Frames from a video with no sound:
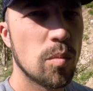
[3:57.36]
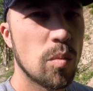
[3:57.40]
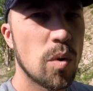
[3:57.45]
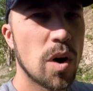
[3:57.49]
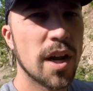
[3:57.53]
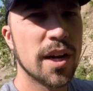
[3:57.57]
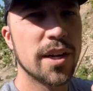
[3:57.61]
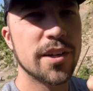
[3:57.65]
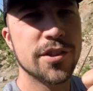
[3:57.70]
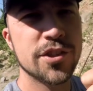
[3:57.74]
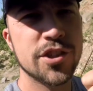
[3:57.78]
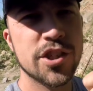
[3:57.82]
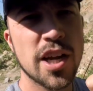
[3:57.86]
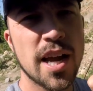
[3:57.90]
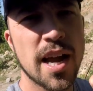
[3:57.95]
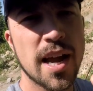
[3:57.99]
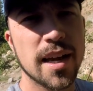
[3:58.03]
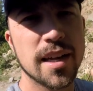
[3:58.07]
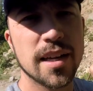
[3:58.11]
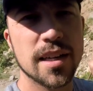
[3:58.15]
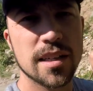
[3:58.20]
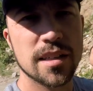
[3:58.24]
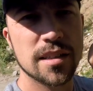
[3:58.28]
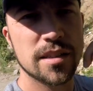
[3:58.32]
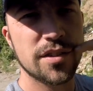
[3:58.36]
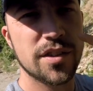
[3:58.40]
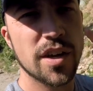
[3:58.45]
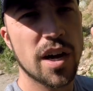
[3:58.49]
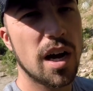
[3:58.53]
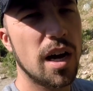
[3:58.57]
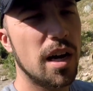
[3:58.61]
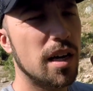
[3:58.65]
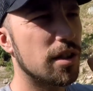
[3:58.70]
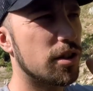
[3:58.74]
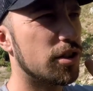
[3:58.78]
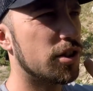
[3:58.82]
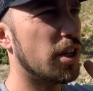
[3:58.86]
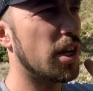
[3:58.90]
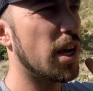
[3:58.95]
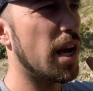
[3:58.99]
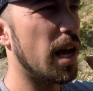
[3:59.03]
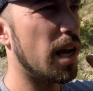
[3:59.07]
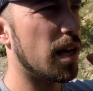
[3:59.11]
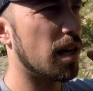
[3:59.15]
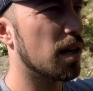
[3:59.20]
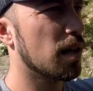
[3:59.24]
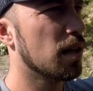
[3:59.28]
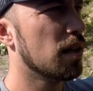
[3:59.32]
Water check, dog
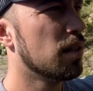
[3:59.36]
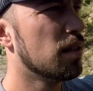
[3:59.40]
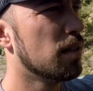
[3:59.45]
check,